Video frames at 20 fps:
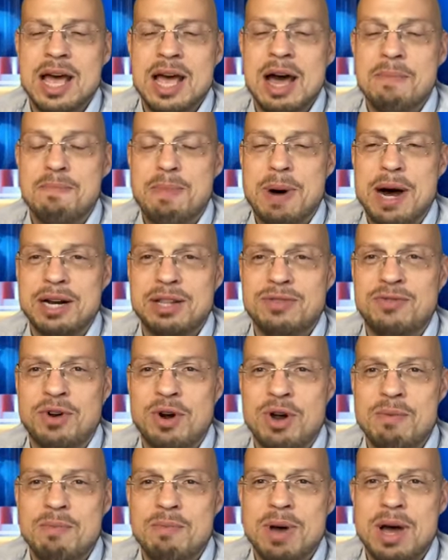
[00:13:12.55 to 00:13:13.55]
apart
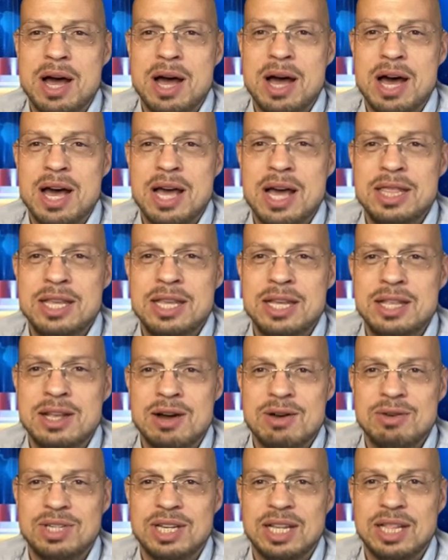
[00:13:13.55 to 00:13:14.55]
from uh,
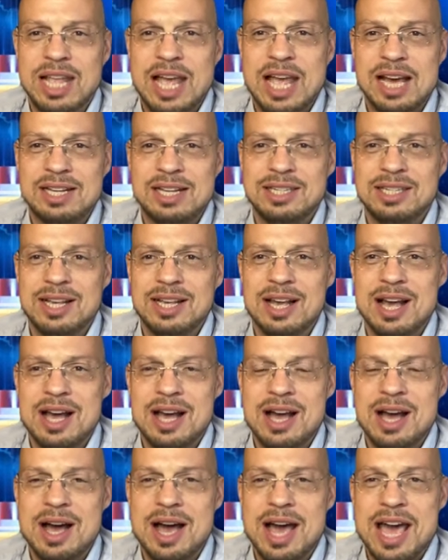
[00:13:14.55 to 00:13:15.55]
DDoS attacks
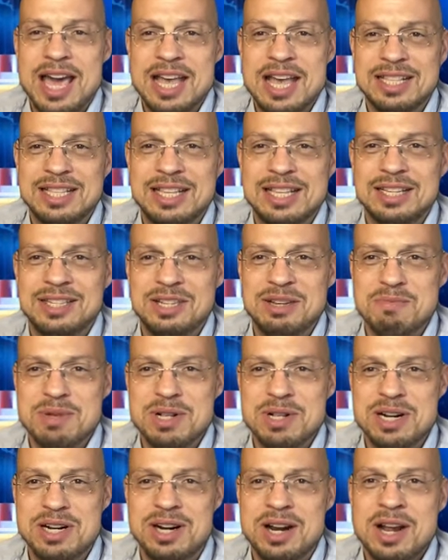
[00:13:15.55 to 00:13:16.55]
uh, and
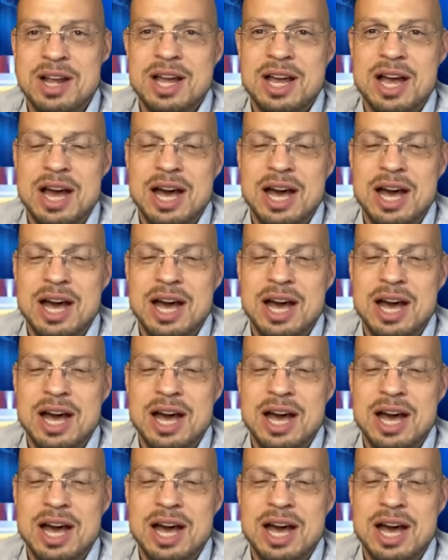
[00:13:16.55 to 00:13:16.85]
similar,